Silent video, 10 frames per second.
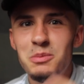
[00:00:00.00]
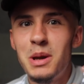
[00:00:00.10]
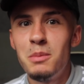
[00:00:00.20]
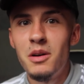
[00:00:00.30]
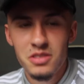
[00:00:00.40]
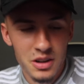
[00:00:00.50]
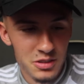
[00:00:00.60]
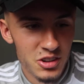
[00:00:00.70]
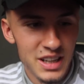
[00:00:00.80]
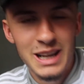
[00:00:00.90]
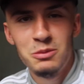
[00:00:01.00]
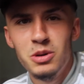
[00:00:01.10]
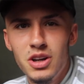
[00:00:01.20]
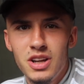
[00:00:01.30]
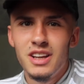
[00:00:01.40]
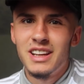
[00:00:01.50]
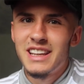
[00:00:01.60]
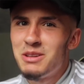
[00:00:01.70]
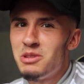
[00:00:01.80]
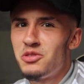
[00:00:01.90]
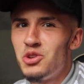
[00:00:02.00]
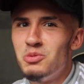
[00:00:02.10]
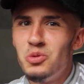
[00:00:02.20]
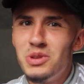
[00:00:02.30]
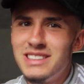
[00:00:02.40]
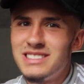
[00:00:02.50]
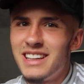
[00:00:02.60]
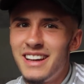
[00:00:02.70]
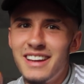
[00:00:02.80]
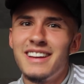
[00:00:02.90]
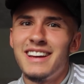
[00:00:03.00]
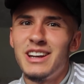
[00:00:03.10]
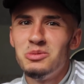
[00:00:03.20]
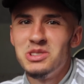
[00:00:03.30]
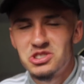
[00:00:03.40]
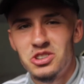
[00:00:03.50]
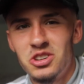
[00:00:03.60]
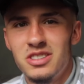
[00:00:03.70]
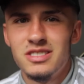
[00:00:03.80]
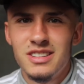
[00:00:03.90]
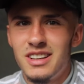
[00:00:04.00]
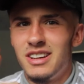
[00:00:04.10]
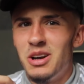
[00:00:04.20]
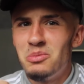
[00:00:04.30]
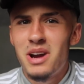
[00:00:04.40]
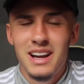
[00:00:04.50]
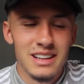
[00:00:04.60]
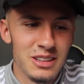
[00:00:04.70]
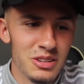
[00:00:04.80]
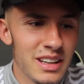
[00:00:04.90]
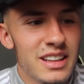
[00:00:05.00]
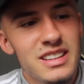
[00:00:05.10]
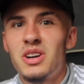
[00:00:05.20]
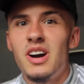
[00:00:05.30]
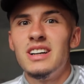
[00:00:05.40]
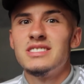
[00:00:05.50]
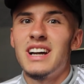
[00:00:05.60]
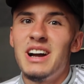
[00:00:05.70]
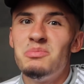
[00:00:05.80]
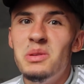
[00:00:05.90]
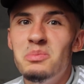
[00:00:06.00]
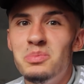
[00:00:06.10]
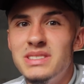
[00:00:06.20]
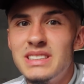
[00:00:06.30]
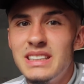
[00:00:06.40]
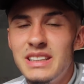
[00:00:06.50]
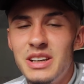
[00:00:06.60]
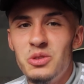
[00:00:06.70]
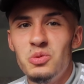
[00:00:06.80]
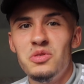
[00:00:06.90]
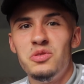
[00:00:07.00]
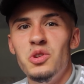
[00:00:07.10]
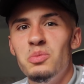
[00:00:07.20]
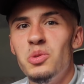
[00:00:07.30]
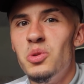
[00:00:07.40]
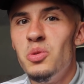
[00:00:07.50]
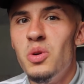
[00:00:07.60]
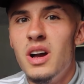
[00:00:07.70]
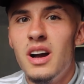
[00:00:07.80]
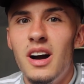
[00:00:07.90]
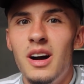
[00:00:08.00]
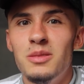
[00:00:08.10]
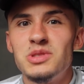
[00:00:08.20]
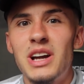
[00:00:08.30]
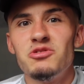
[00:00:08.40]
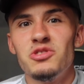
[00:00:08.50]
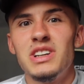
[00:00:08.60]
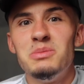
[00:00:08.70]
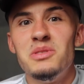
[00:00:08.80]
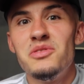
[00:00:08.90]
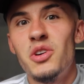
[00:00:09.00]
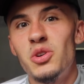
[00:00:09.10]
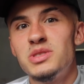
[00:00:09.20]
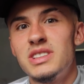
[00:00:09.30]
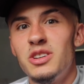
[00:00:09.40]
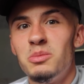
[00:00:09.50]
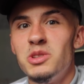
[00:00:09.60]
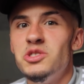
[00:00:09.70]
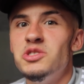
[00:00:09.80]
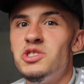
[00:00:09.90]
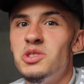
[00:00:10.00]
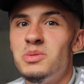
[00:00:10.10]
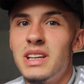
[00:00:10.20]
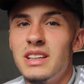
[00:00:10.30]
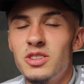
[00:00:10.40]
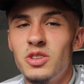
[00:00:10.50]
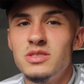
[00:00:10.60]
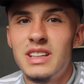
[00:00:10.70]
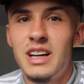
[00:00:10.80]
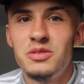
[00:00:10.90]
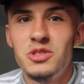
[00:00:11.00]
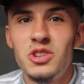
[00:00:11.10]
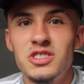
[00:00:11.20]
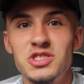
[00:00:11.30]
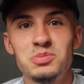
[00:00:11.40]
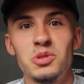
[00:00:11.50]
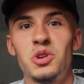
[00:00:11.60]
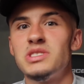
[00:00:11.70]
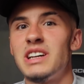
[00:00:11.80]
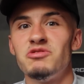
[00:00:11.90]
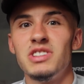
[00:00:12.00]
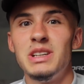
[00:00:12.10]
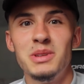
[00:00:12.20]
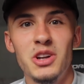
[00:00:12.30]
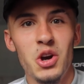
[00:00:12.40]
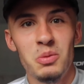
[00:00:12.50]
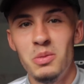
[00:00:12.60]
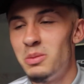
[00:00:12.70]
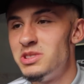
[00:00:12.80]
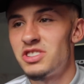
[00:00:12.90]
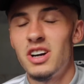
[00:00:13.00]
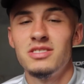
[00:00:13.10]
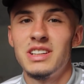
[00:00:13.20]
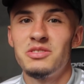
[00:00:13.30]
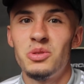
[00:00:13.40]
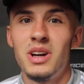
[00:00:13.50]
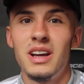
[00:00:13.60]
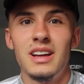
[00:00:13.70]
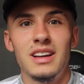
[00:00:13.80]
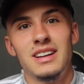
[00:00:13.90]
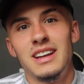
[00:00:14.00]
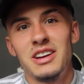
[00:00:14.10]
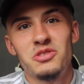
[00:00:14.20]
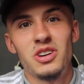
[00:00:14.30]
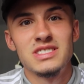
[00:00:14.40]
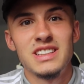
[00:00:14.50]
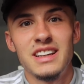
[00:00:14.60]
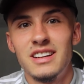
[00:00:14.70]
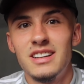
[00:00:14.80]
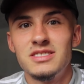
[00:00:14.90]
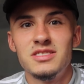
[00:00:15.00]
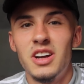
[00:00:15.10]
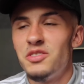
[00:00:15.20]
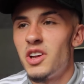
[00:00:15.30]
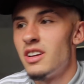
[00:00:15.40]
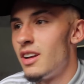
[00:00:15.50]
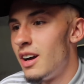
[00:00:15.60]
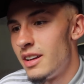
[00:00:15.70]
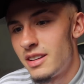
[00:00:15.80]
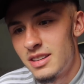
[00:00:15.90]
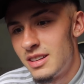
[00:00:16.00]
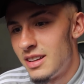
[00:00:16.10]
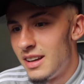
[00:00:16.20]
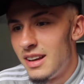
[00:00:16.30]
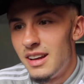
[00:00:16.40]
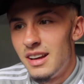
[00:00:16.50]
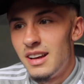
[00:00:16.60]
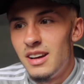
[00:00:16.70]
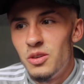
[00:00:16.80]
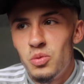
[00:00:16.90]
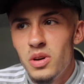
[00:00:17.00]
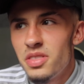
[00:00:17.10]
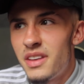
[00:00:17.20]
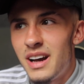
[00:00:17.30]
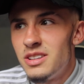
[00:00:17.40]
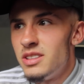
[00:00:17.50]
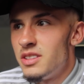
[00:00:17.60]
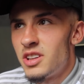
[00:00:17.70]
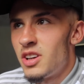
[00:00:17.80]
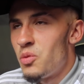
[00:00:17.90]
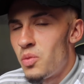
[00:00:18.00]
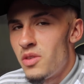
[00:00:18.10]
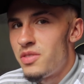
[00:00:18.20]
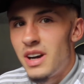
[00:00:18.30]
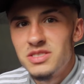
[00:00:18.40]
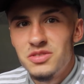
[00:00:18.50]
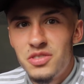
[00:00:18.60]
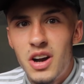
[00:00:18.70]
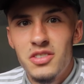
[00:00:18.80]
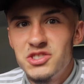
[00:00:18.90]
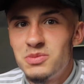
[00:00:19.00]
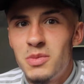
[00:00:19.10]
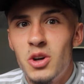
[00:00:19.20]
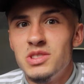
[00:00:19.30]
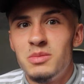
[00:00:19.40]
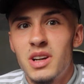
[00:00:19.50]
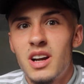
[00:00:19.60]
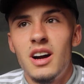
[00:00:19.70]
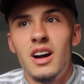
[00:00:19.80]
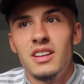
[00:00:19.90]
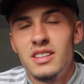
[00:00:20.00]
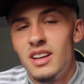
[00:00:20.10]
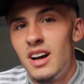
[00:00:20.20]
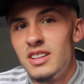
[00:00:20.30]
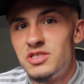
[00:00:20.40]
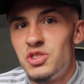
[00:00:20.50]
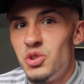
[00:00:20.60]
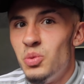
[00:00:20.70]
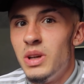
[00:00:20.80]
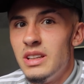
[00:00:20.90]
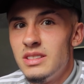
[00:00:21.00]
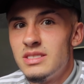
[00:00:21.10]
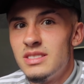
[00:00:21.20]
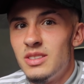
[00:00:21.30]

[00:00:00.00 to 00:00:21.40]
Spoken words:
a bit bum fluffy right now, but give me a few more weeks, yeah, and I'll be strong. I'm praying anyway. Guys, I have been busy with football, so I haven't really been focusing on my YouTube and getting the content out for you guys just because I haven't really been home. I've been driving everywhere, left, right and centre. I've done like 1,500 miles in my car in the last 2 weeks,